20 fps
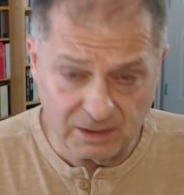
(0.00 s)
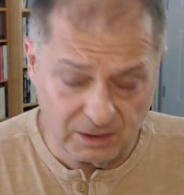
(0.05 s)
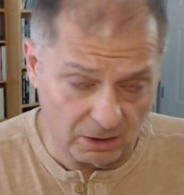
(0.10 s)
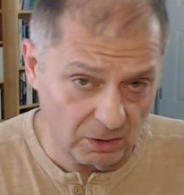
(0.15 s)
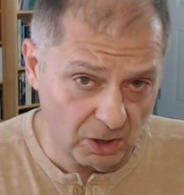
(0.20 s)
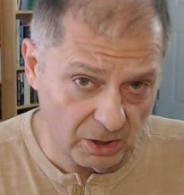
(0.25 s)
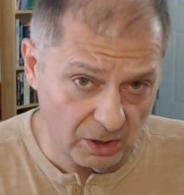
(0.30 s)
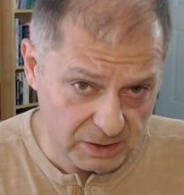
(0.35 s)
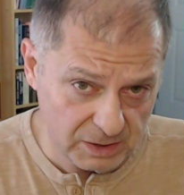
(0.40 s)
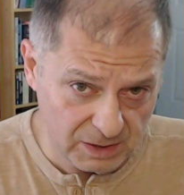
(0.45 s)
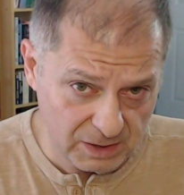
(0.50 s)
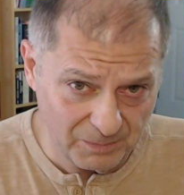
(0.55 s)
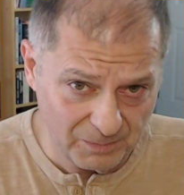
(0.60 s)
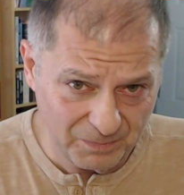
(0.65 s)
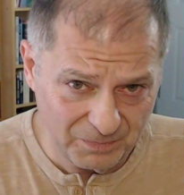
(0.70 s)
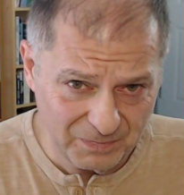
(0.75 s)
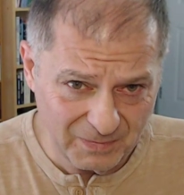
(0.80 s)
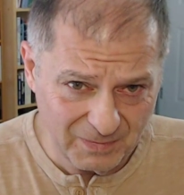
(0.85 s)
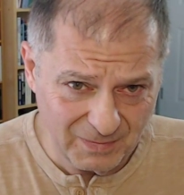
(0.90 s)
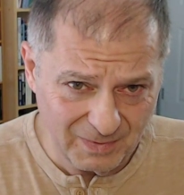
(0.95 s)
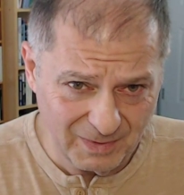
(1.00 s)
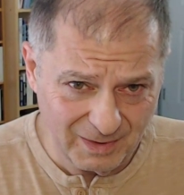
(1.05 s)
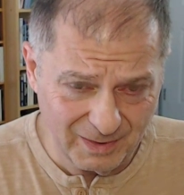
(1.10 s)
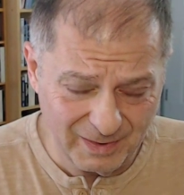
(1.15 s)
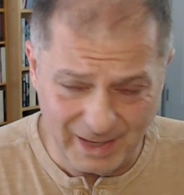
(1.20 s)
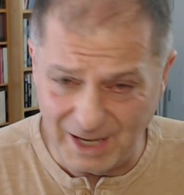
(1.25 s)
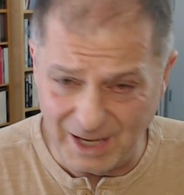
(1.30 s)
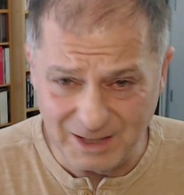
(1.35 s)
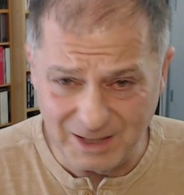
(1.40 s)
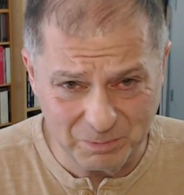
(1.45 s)
Claus.
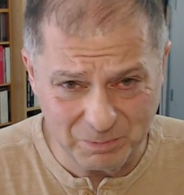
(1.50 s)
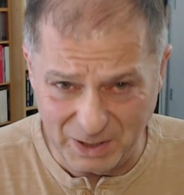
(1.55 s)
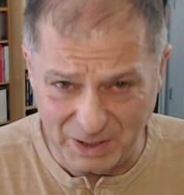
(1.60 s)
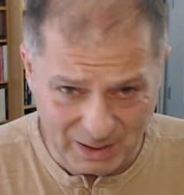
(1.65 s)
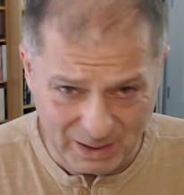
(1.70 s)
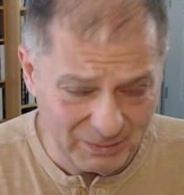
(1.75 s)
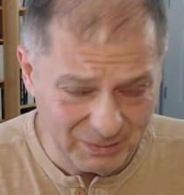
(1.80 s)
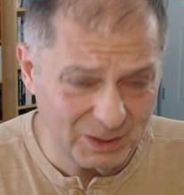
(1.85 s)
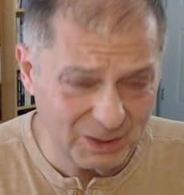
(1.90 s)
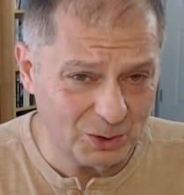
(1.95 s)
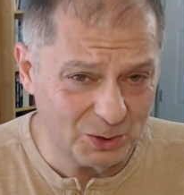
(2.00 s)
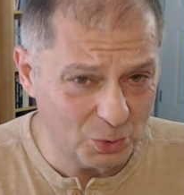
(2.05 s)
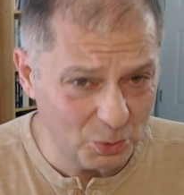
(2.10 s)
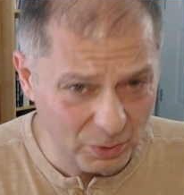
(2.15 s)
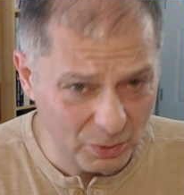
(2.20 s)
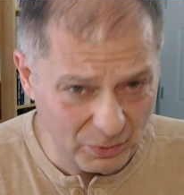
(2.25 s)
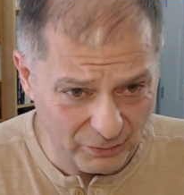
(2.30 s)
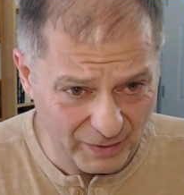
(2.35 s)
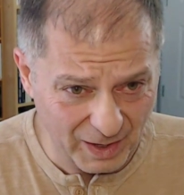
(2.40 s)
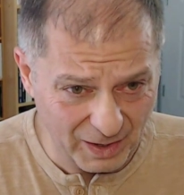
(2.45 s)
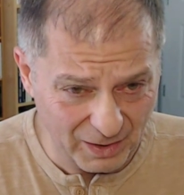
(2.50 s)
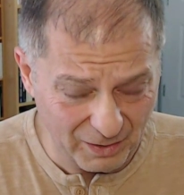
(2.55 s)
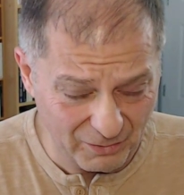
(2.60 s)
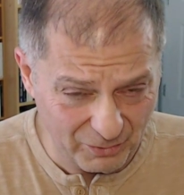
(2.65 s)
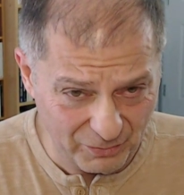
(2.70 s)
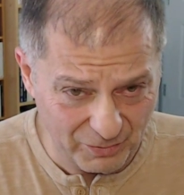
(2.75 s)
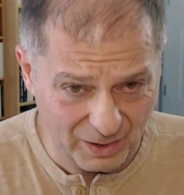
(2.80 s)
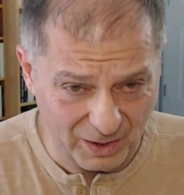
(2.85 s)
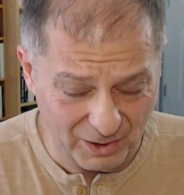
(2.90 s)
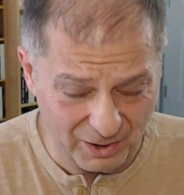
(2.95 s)
They believe in the tooth
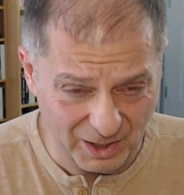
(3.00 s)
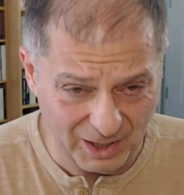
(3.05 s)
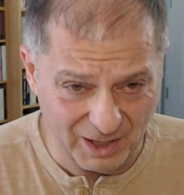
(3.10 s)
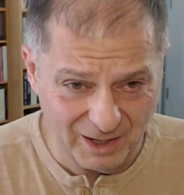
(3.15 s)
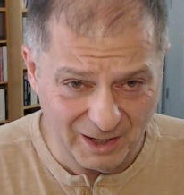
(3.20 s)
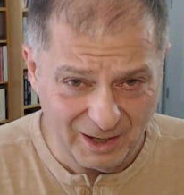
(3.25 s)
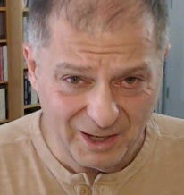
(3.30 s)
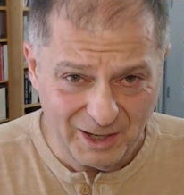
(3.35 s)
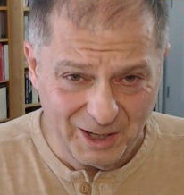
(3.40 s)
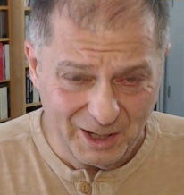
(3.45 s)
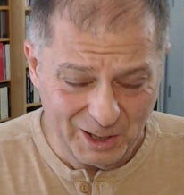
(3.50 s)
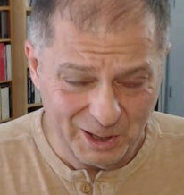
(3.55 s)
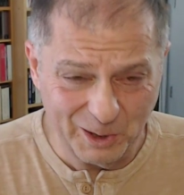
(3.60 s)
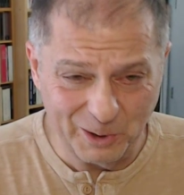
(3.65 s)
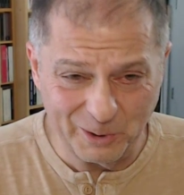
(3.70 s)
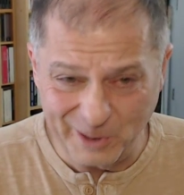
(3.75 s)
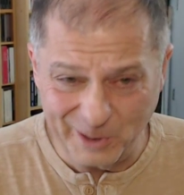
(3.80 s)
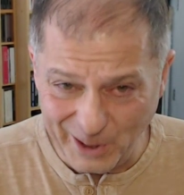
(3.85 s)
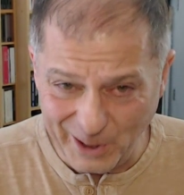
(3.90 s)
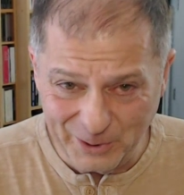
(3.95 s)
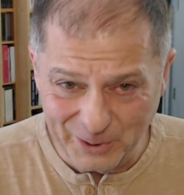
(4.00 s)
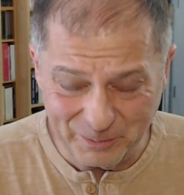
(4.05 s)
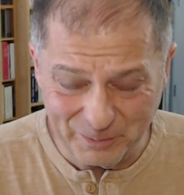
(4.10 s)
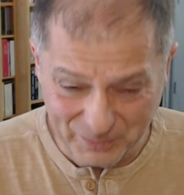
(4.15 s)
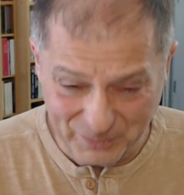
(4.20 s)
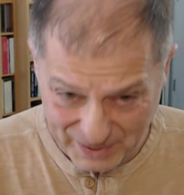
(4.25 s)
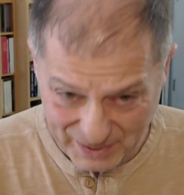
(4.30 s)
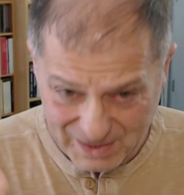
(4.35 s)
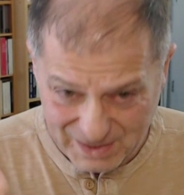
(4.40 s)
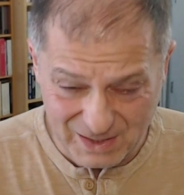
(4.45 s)
fairy. You tell them
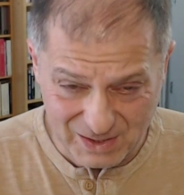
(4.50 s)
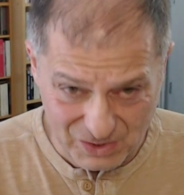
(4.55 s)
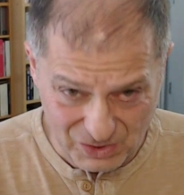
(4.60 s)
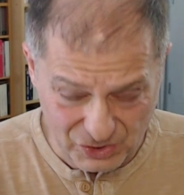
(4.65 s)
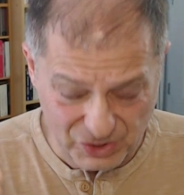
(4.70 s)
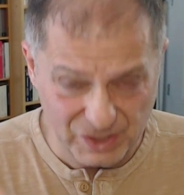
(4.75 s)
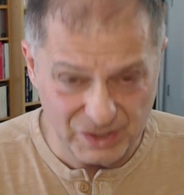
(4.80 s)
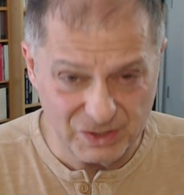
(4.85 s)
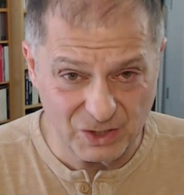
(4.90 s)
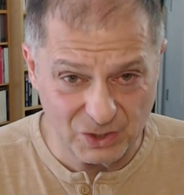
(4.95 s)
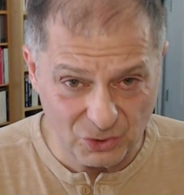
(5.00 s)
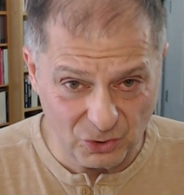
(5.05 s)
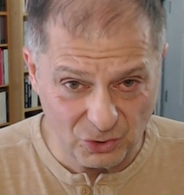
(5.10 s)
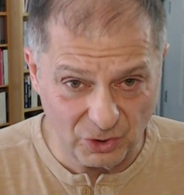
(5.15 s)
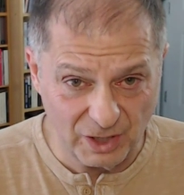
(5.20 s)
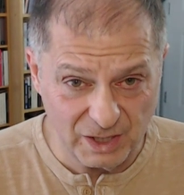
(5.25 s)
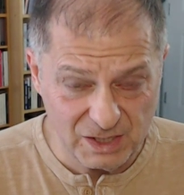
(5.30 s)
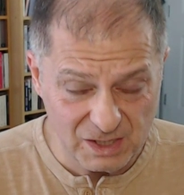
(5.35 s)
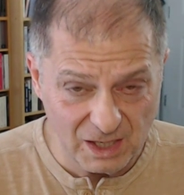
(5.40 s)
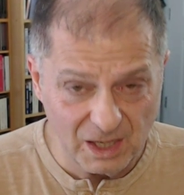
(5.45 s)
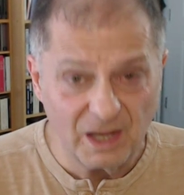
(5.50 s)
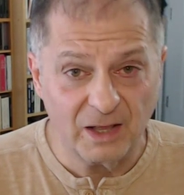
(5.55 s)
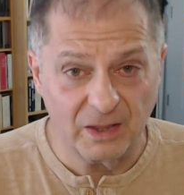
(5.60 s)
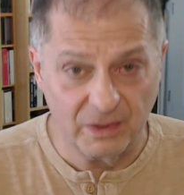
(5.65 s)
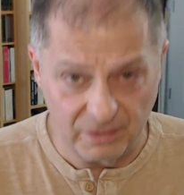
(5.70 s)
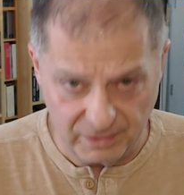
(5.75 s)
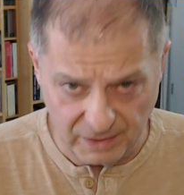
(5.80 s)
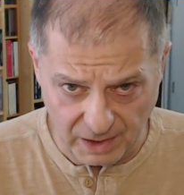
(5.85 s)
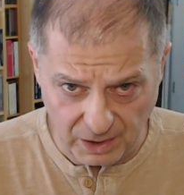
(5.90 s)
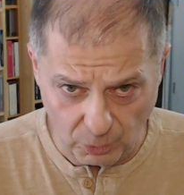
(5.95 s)
this is Jesus Christ,
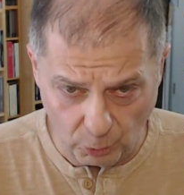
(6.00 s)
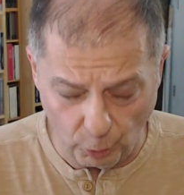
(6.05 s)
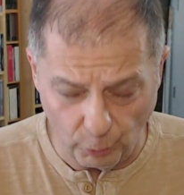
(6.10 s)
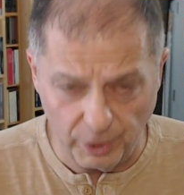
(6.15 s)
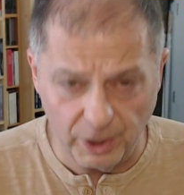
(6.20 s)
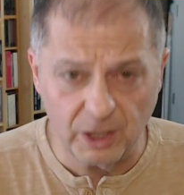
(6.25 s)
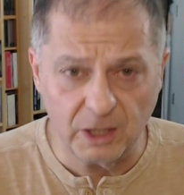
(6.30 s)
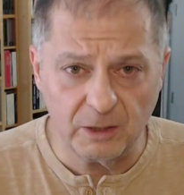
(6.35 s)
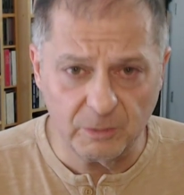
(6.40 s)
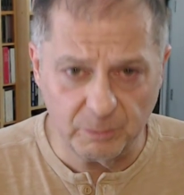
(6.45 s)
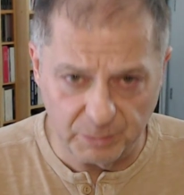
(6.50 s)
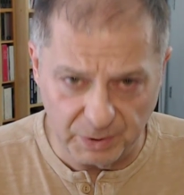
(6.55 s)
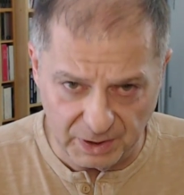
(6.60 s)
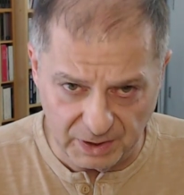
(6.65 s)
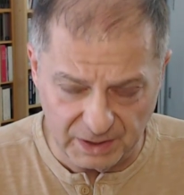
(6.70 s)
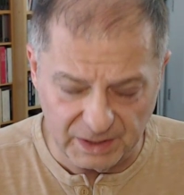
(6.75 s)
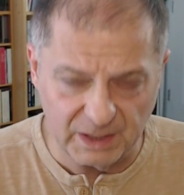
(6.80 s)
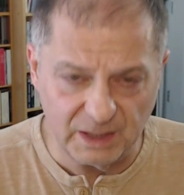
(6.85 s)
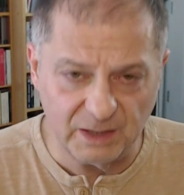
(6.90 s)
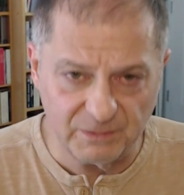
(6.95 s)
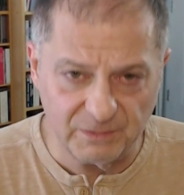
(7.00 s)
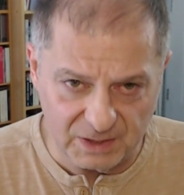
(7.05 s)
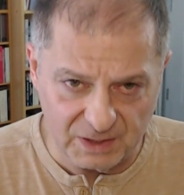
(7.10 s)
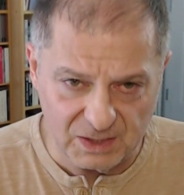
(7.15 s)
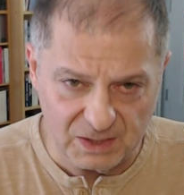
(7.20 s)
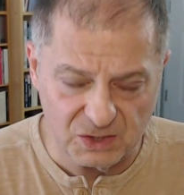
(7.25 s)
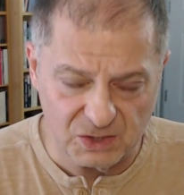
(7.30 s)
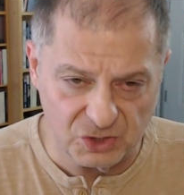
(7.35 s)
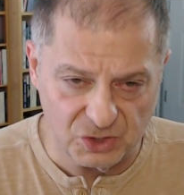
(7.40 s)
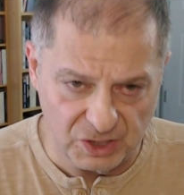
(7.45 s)
they will believe this
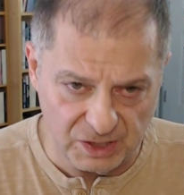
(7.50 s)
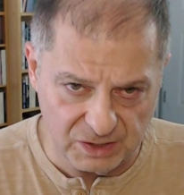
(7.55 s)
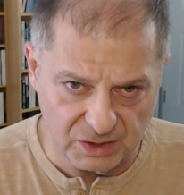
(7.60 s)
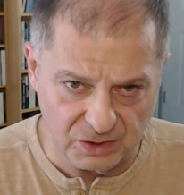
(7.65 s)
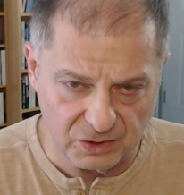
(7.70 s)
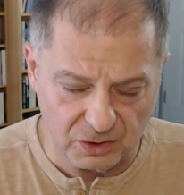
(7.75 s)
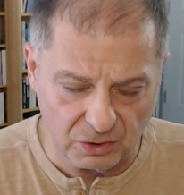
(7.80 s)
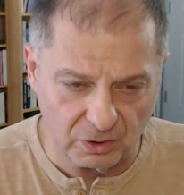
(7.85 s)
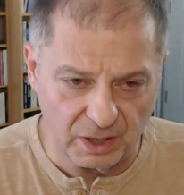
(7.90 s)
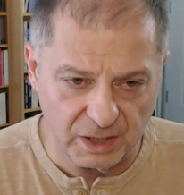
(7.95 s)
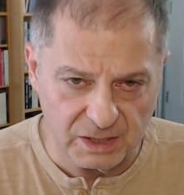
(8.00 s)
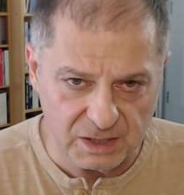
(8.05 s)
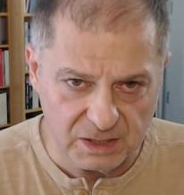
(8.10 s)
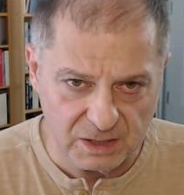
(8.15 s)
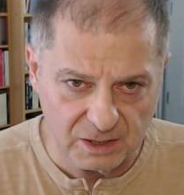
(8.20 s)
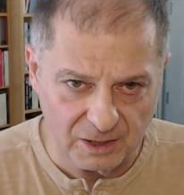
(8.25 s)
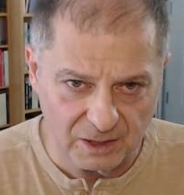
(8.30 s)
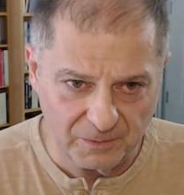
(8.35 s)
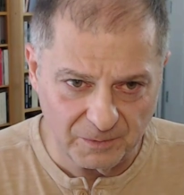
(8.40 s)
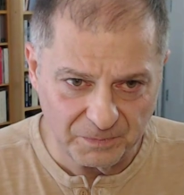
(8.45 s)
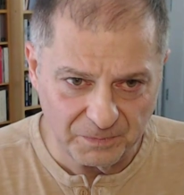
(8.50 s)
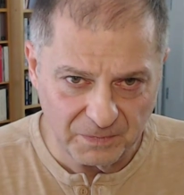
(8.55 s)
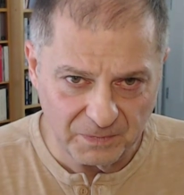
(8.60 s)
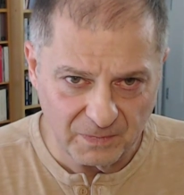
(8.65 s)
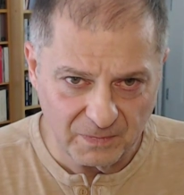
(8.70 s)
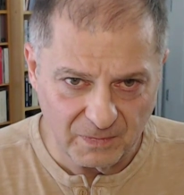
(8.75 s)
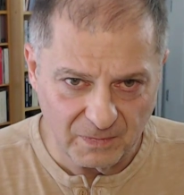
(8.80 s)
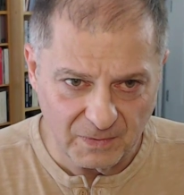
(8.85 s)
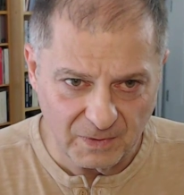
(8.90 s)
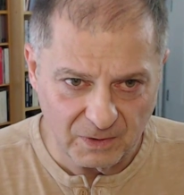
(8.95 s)
is Jesus Christ.
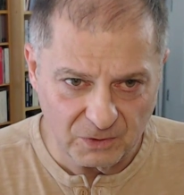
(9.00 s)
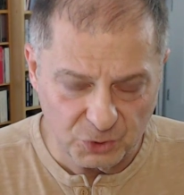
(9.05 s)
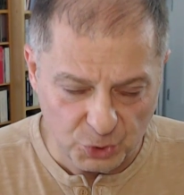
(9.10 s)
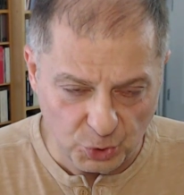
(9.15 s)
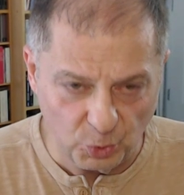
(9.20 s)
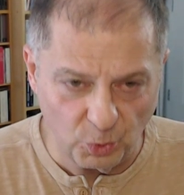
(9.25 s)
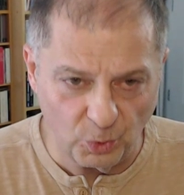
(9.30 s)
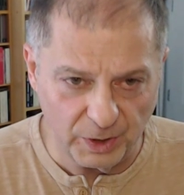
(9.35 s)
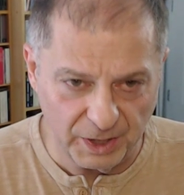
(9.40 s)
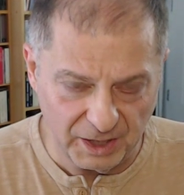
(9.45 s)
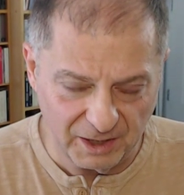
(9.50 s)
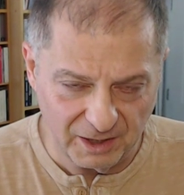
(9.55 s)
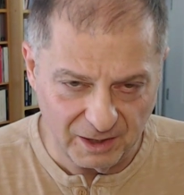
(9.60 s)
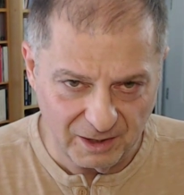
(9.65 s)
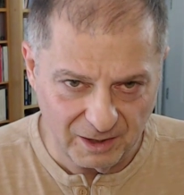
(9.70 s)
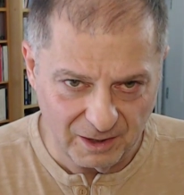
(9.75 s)
Truly.